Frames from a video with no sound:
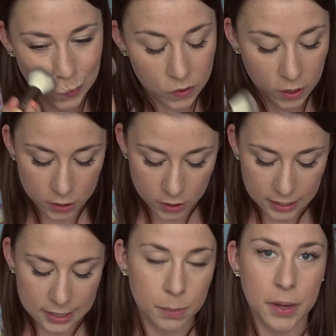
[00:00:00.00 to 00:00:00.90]
So you do
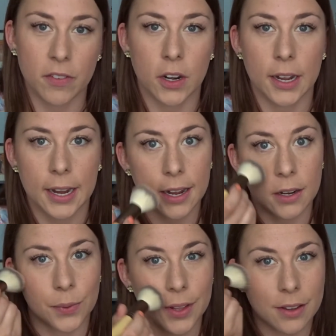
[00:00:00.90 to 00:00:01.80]
need a bit of a light
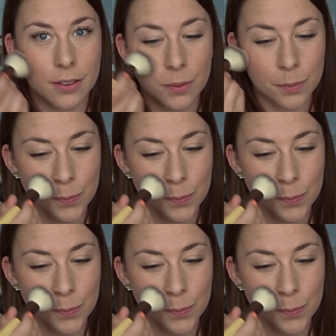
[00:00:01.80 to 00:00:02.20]
hand with this.